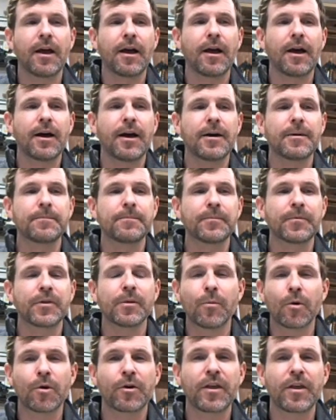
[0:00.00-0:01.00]
The
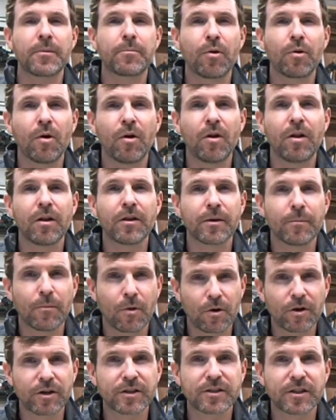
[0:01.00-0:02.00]
more they pull, the
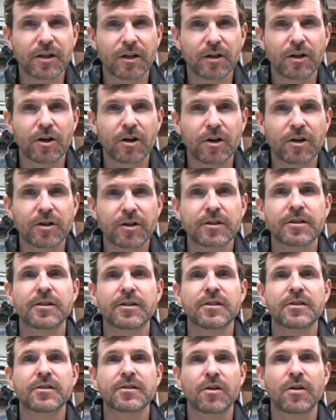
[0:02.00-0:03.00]
more it's going to hurt.
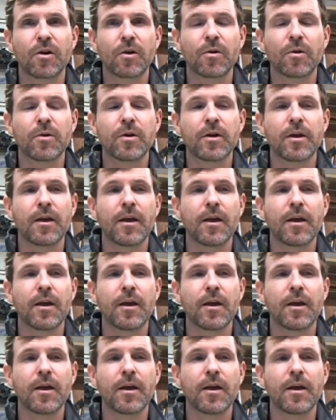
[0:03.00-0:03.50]
So